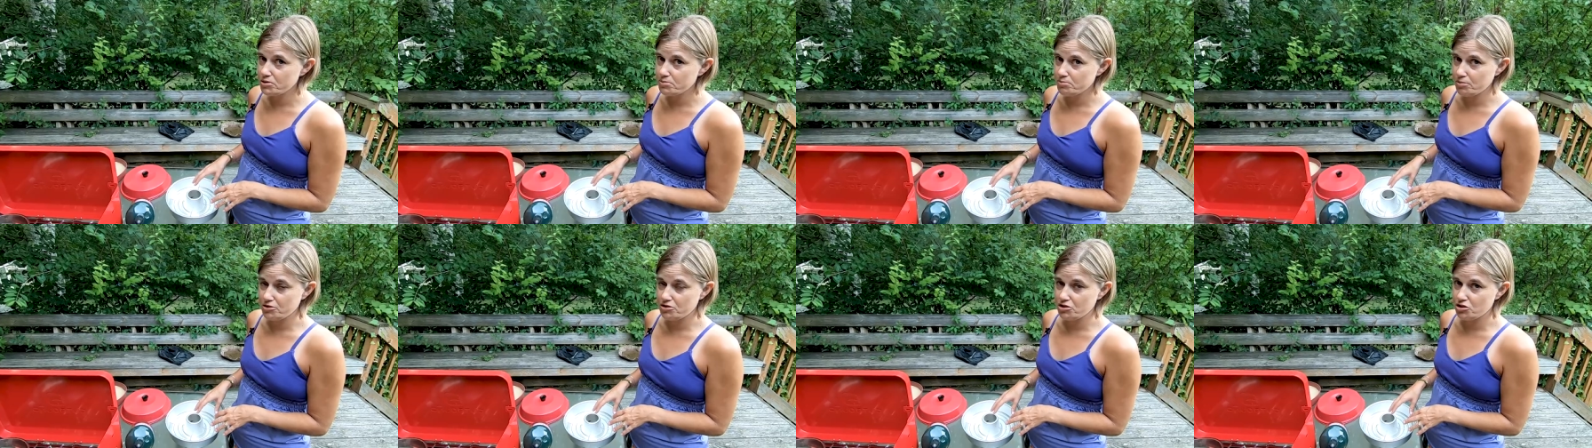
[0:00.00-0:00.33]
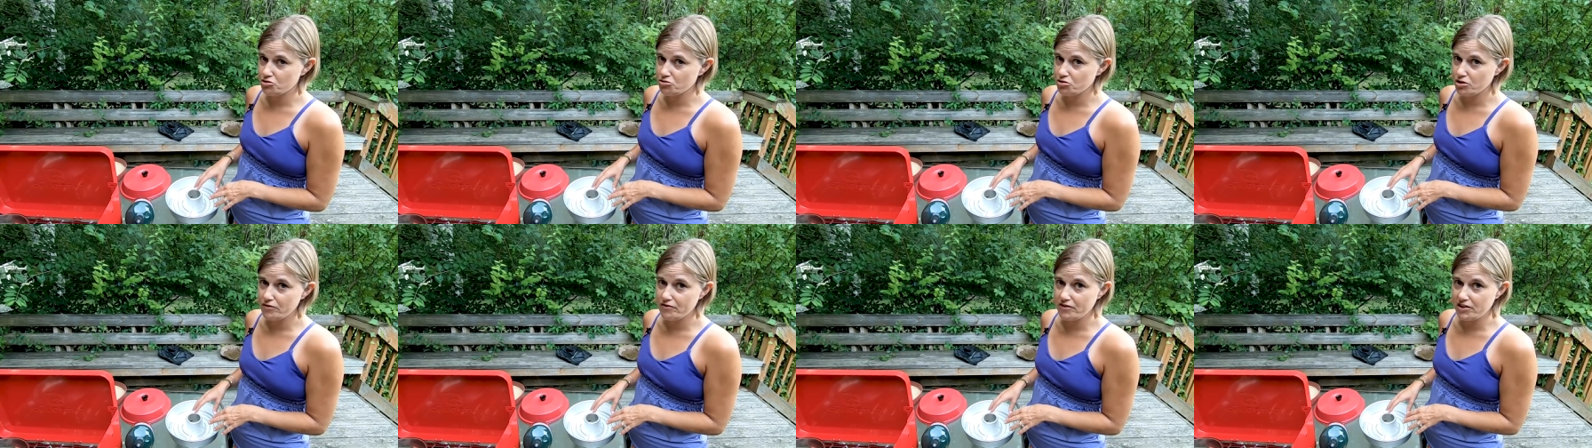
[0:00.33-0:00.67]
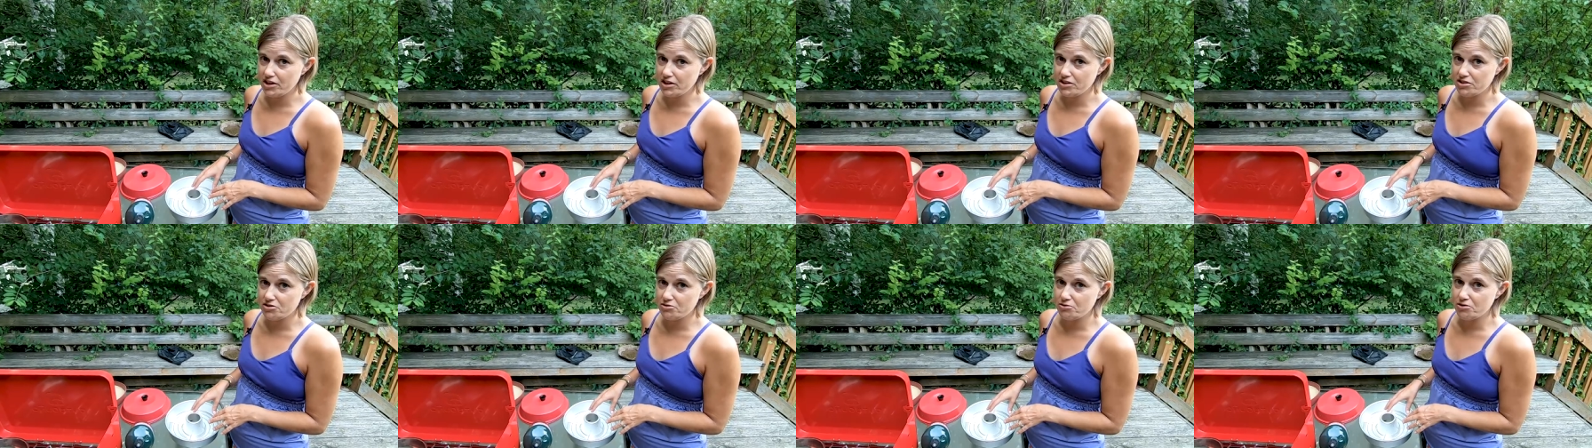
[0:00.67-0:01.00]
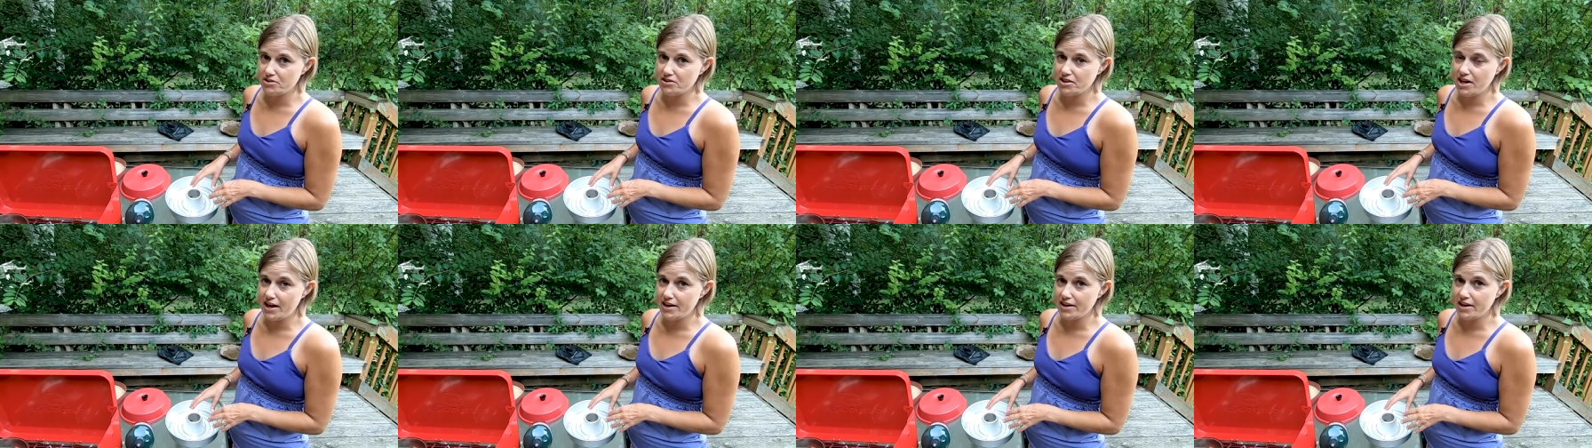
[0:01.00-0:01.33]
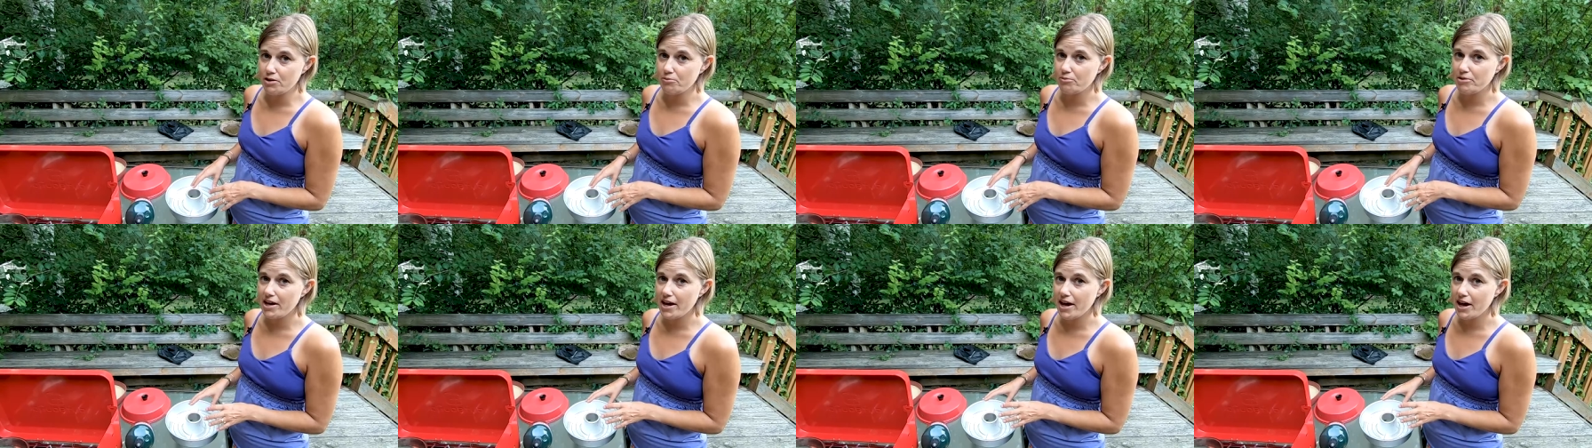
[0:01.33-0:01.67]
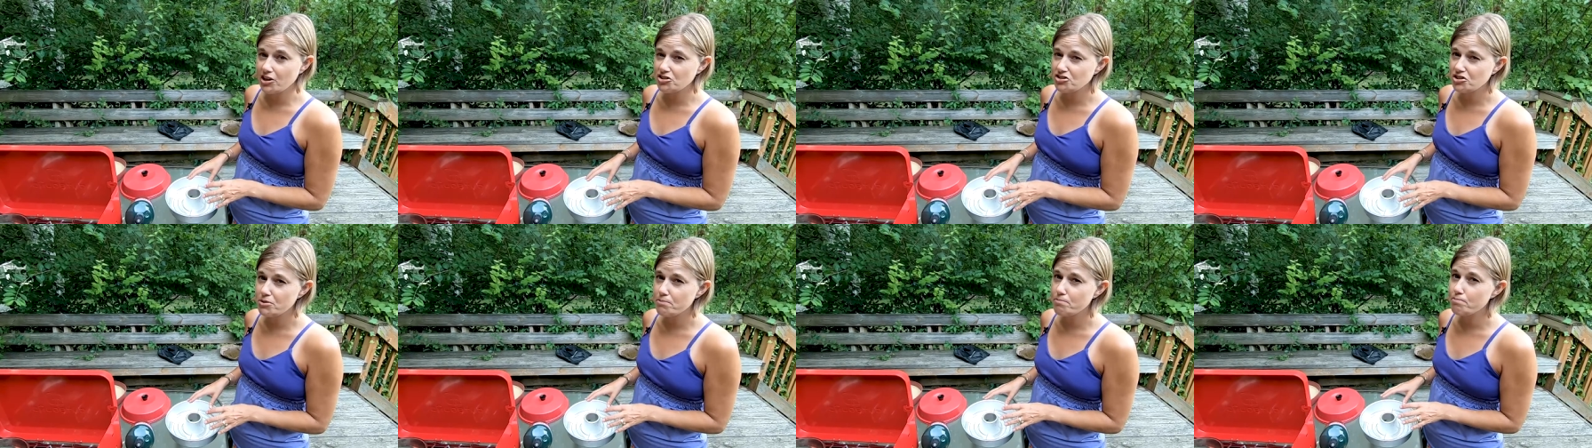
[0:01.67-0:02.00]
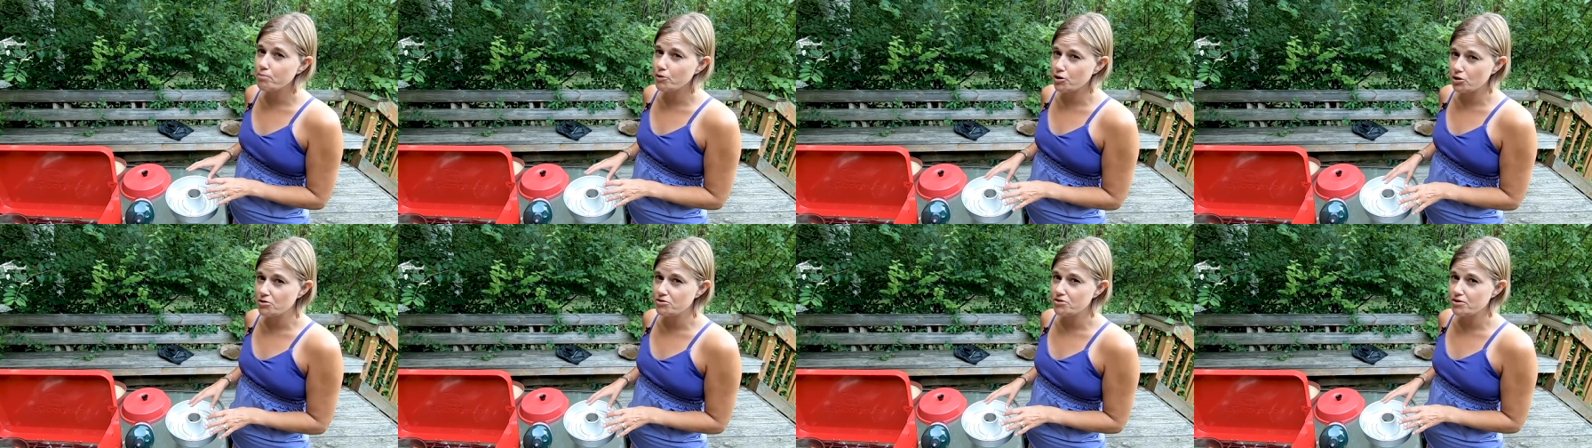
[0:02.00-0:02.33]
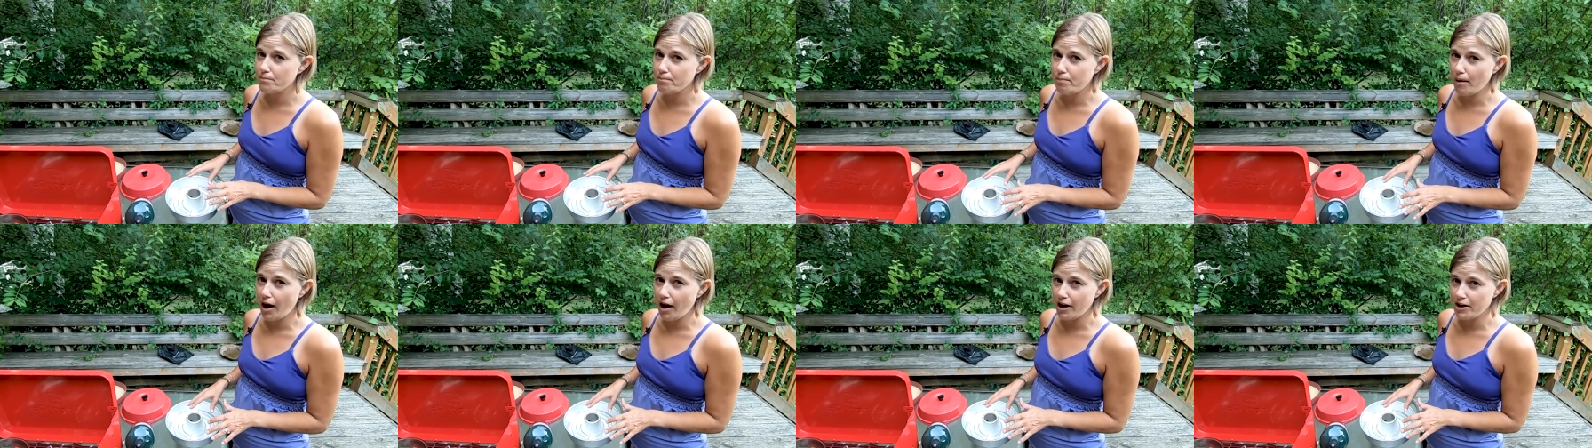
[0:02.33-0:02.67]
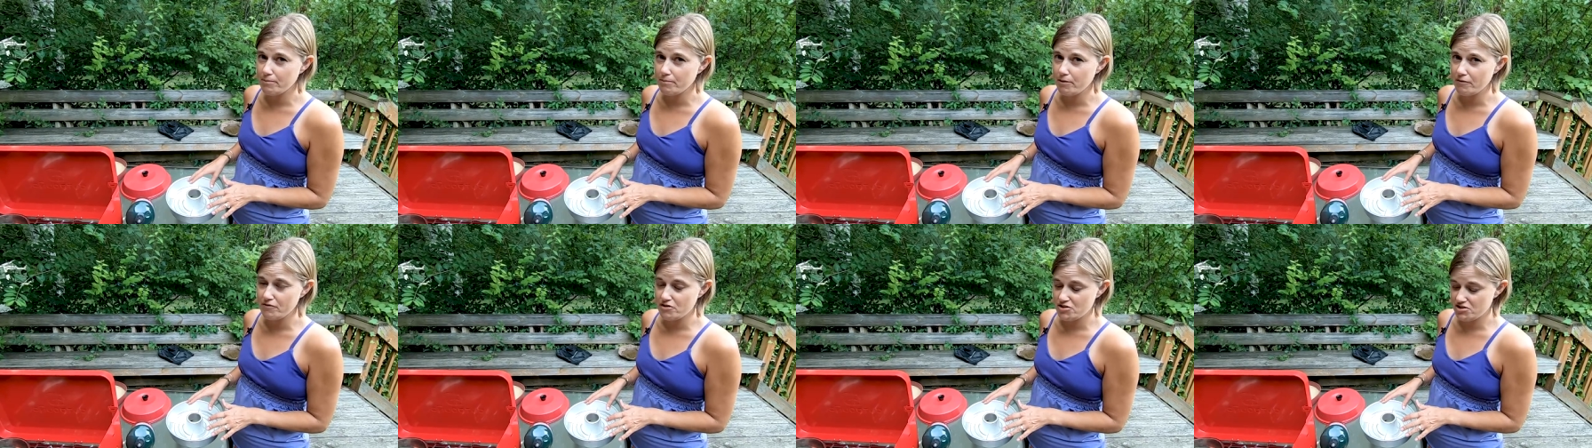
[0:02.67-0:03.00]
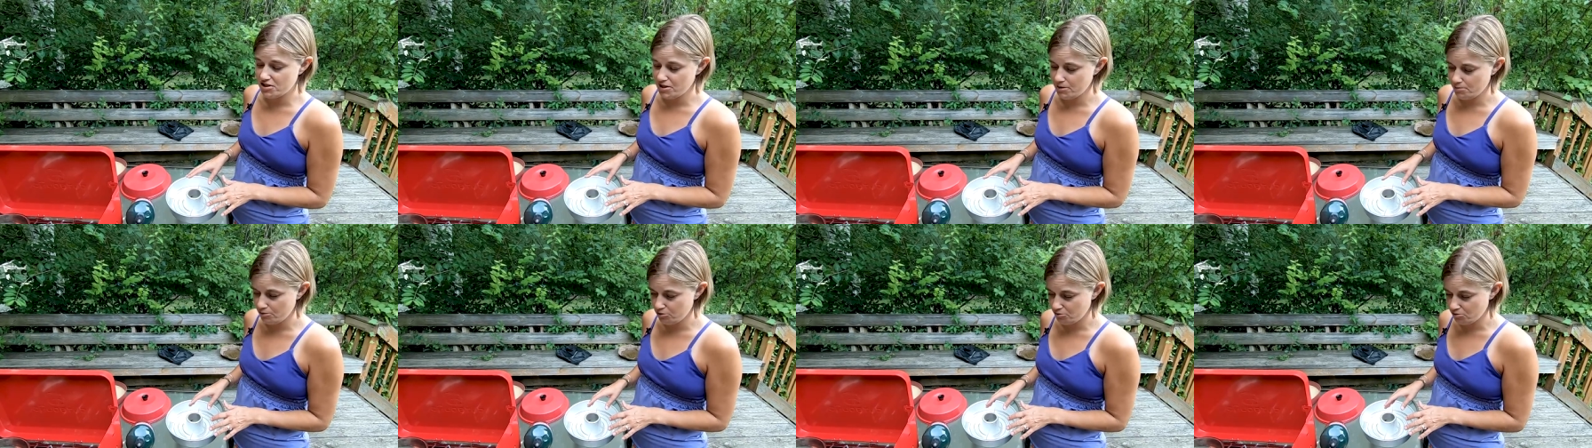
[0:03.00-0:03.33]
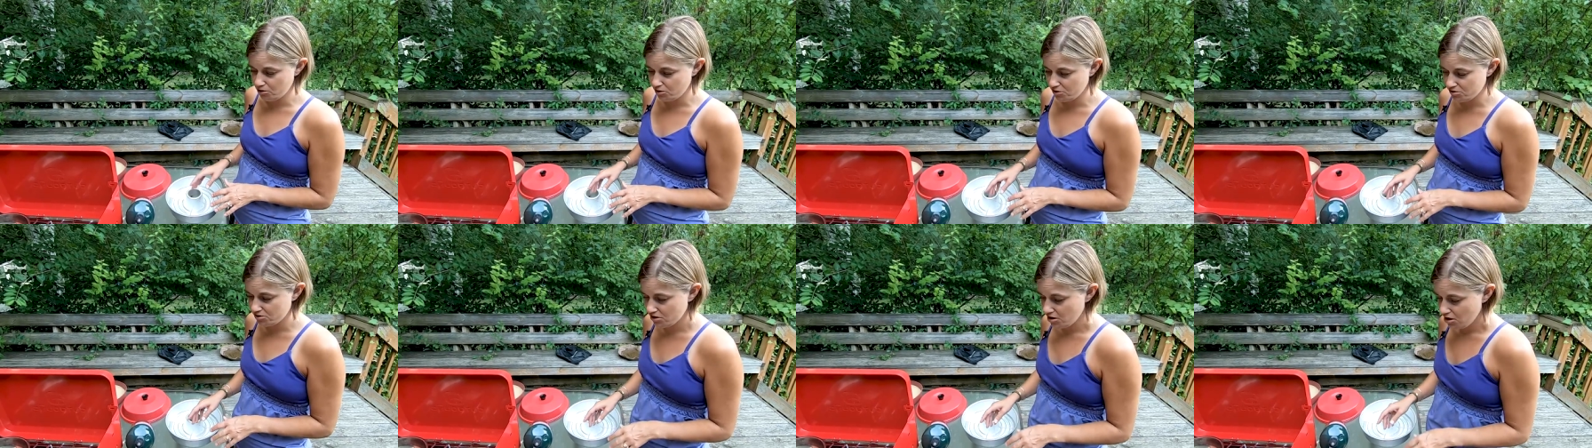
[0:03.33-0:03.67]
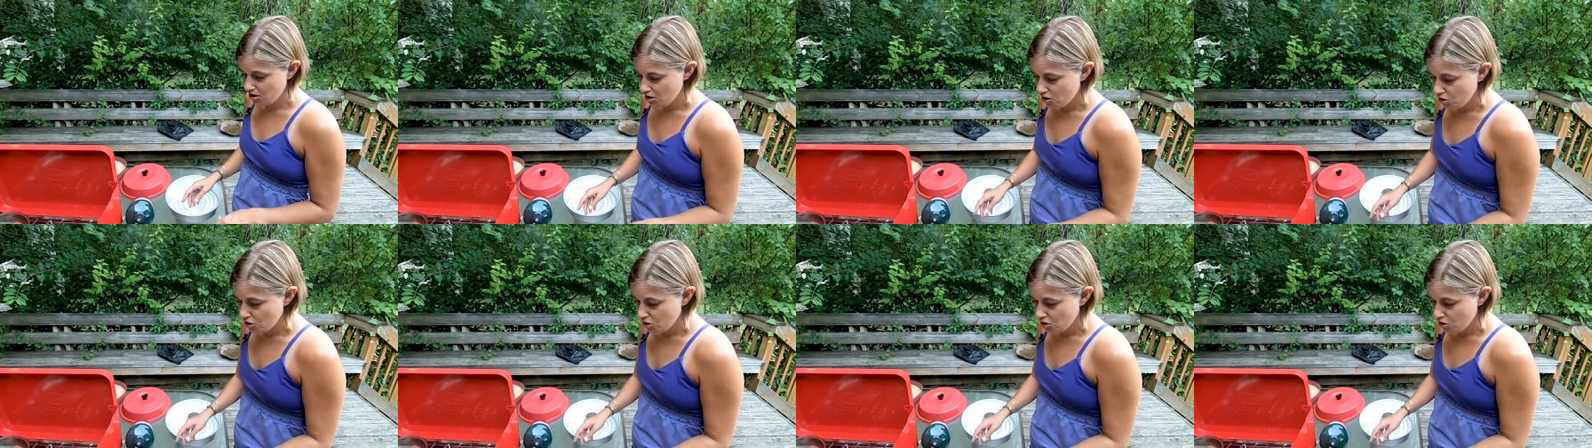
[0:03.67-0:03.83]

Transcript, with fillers: was put the trivet in during that, and we actually burnt the bottom of the cinnamon rolls.